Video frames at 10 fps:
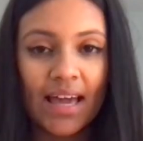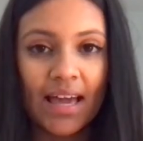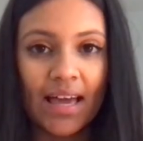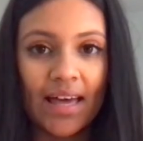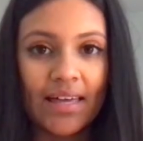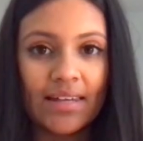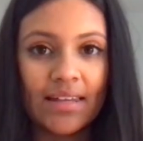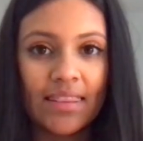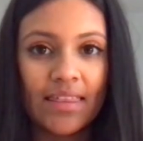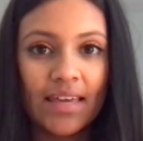and
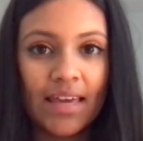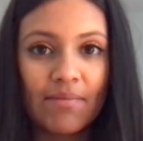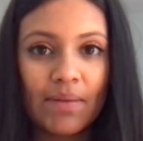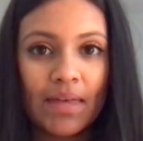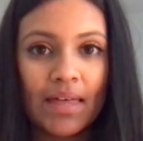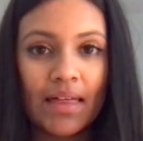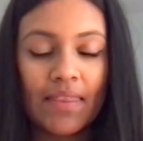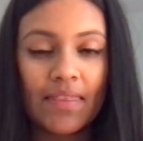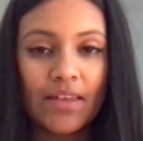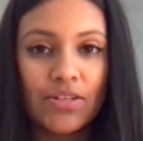they gave me
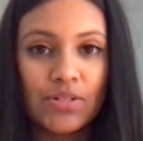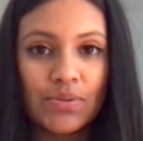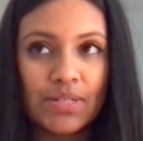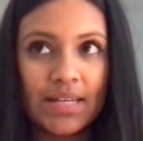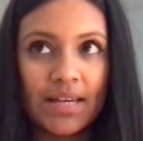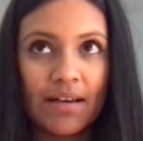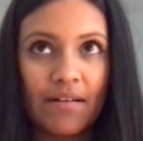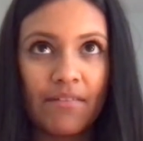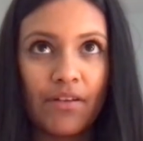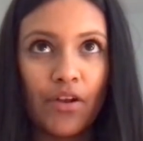a due date
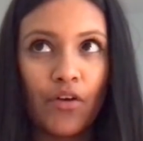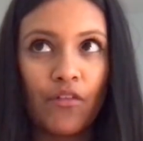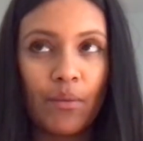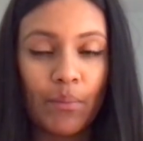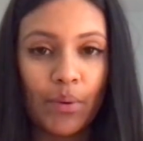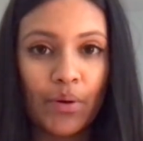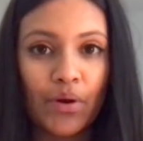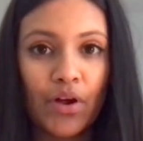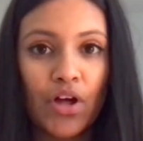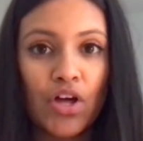of
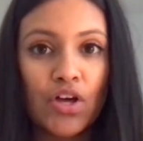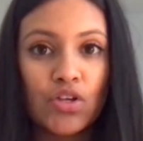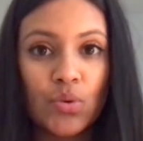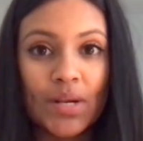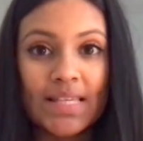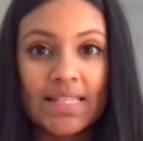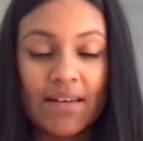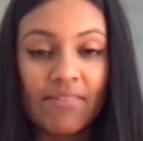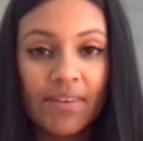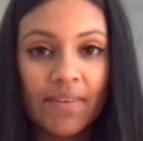November
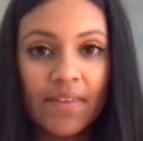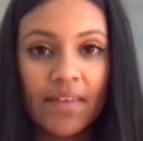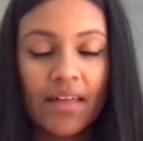27th.